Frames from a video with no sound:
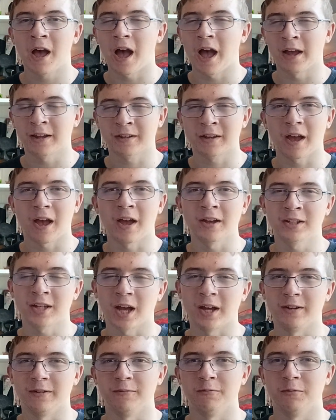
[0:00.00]
I
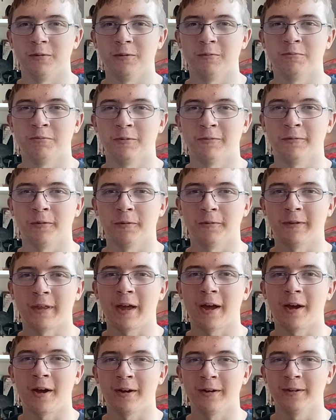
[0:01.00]
kind of would have preferred
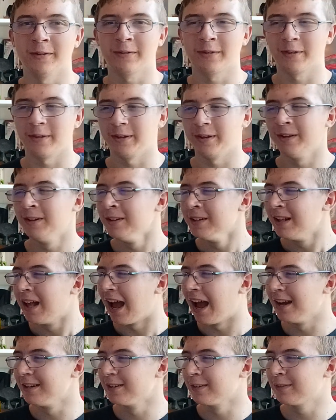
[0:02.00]
that, honestly.
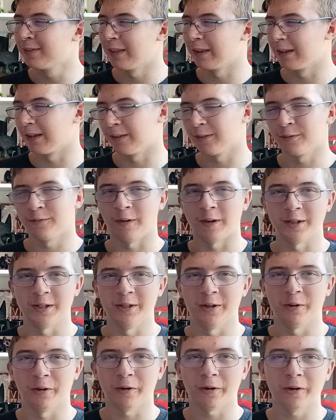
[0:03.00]
I just think it's
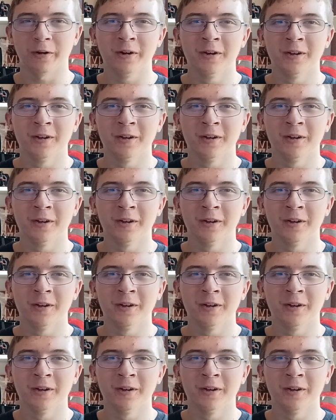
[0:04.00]
funnier.